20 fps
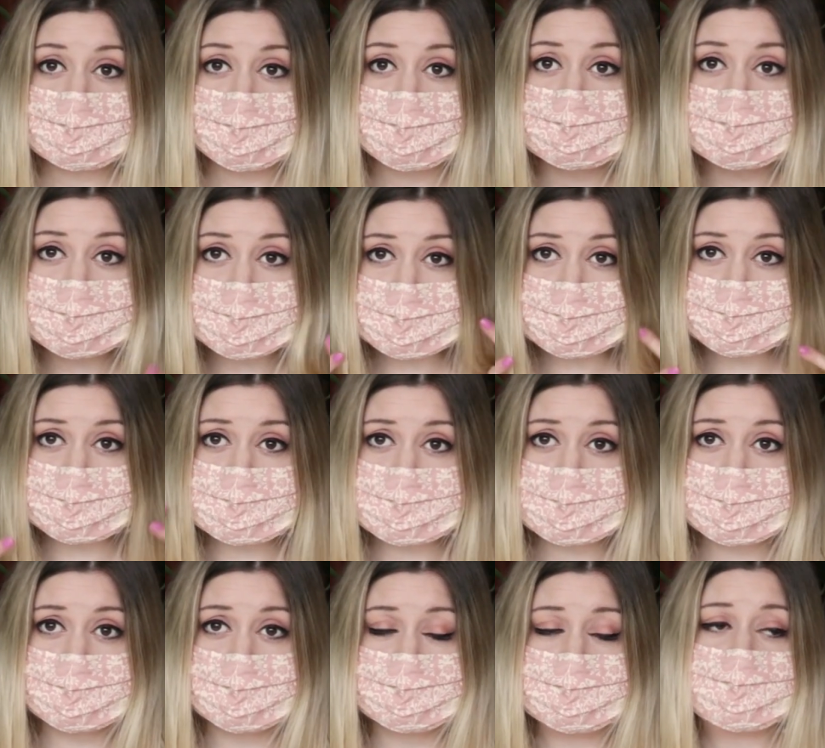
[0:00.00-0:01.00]
These ones are
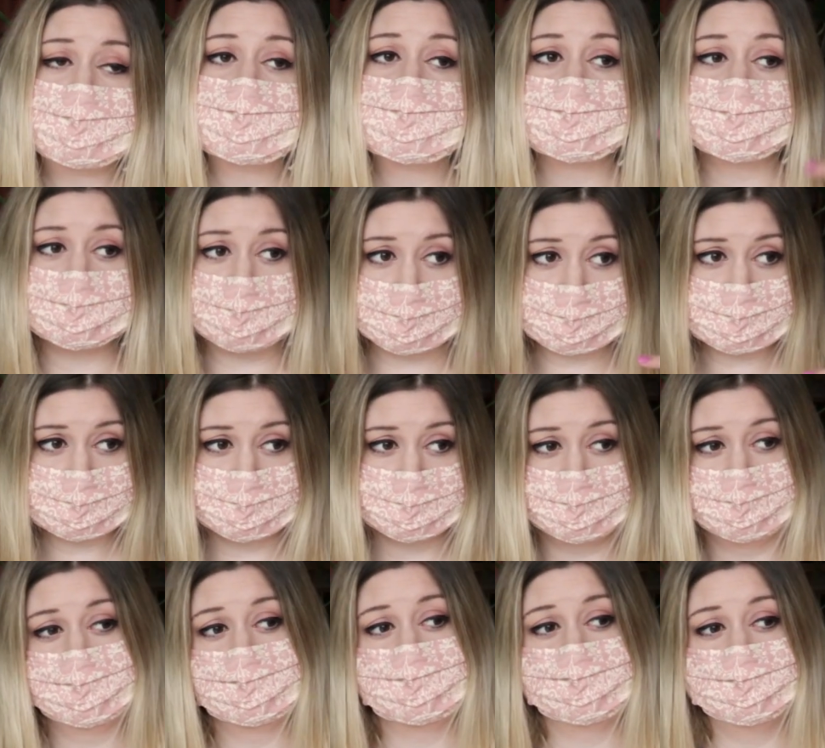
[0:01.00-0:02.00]
going to be the best
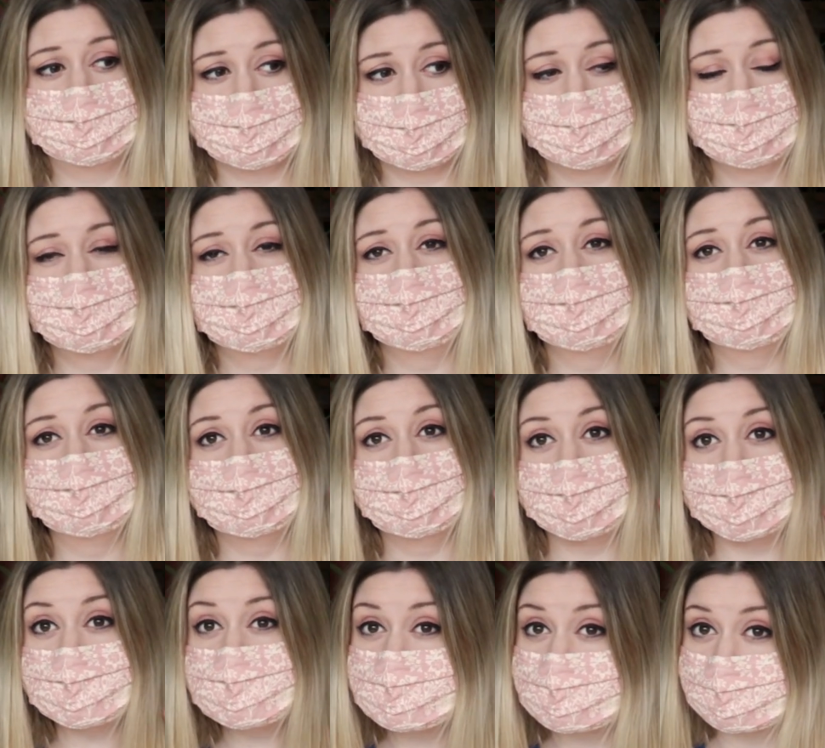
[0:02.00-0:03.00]
ones for
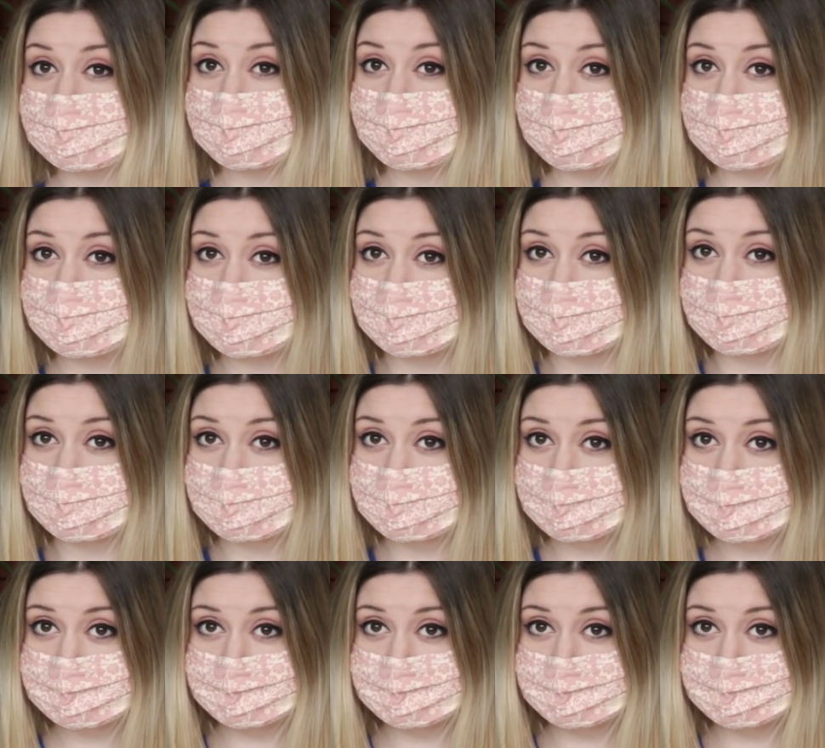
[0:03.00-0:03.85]
winter, I think.